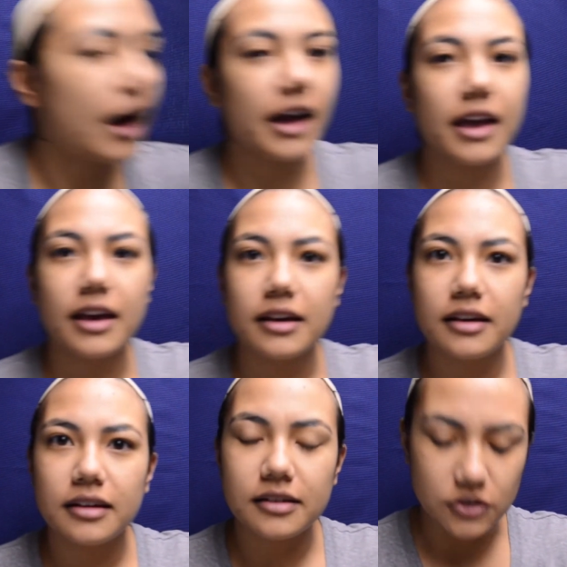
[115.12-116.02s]
I
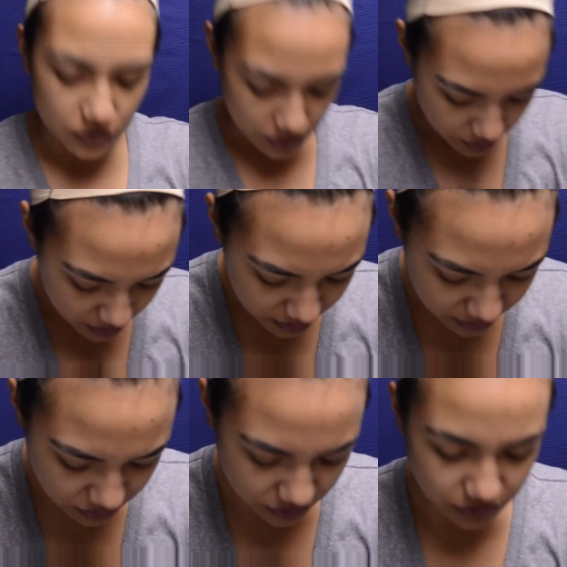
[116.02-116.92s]
do
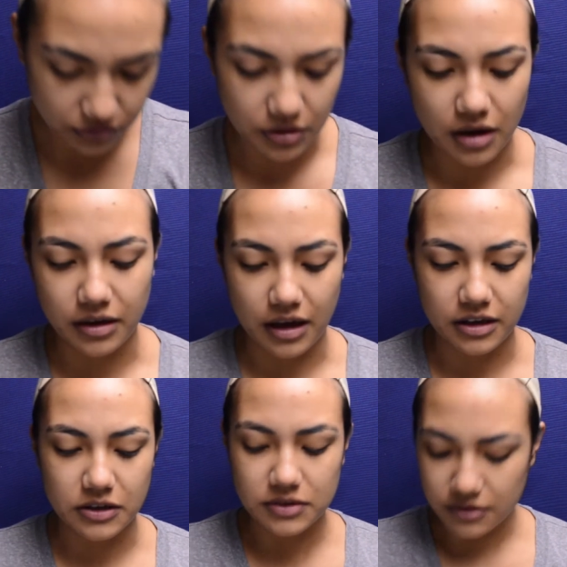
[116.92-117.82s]

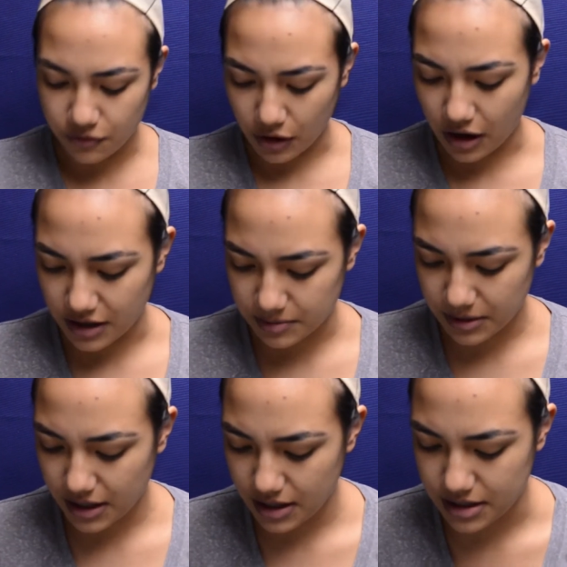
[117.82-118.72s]
use it for
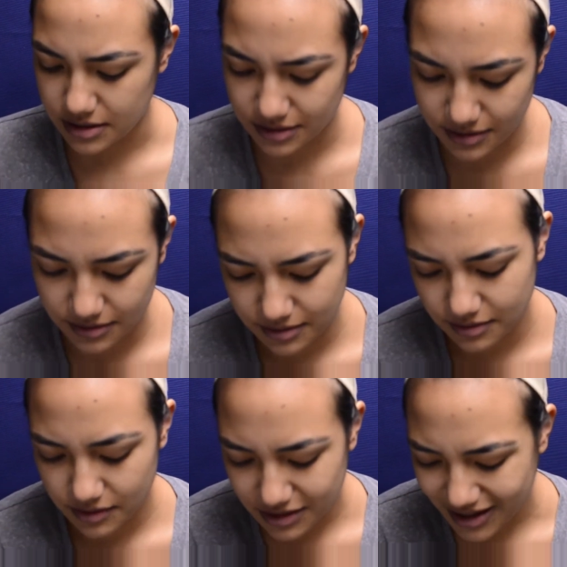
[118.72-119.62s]
cosplay, it
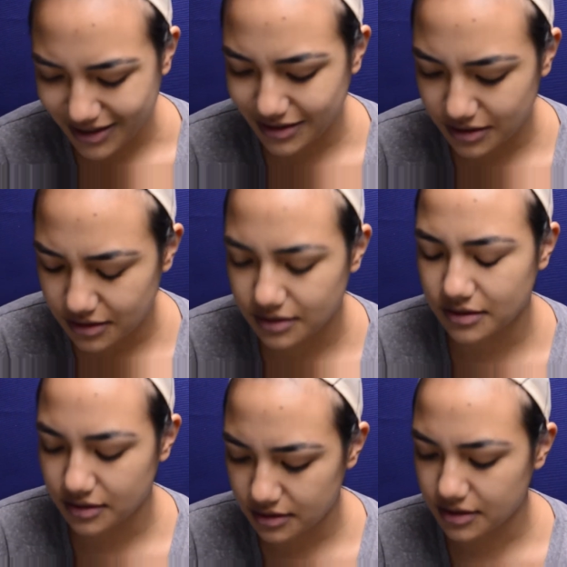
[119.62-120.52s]
does
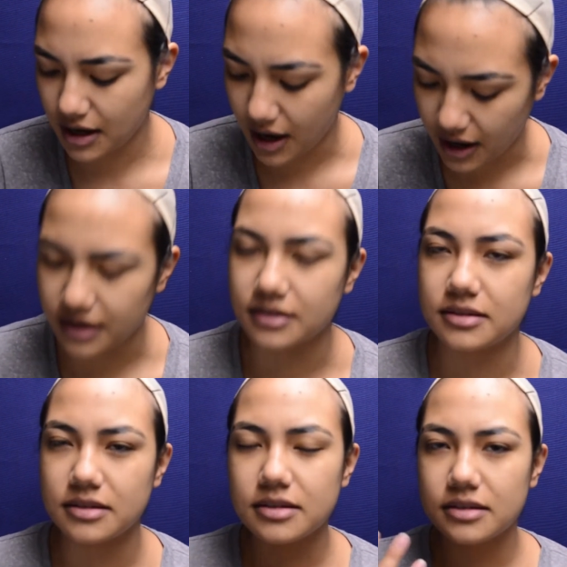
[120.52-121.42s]

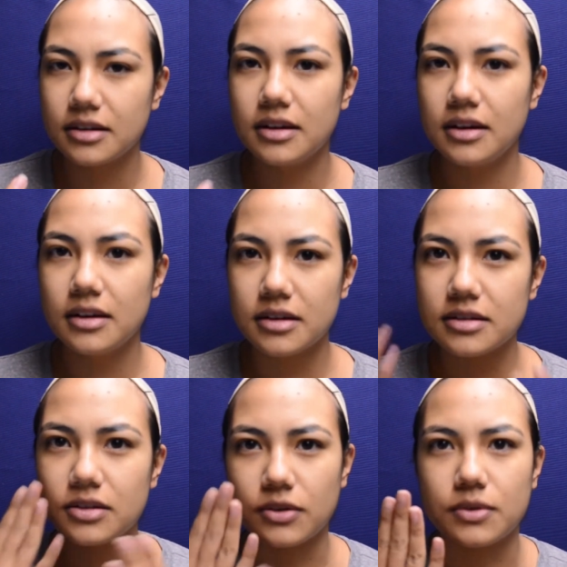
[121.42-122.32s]
tend
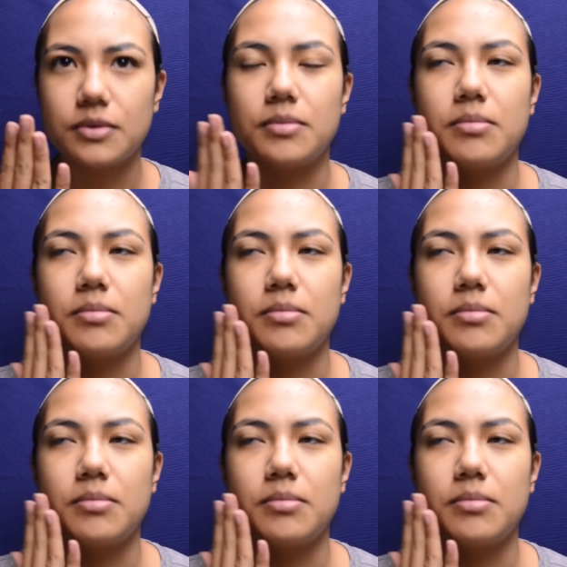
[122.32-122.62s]
to